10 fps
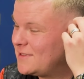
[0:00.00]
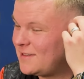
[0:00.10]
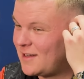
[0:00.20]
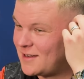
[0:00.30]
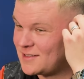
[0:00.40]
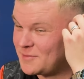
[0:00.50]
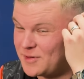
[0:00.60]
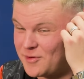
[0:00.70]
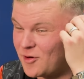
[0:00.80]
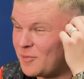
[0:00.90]
Like I said
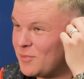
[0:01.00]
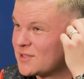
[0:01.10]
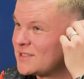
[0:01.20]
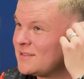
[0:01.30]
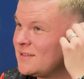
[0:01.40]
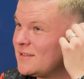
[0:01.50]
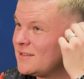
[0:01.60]
before, I'm buzzing.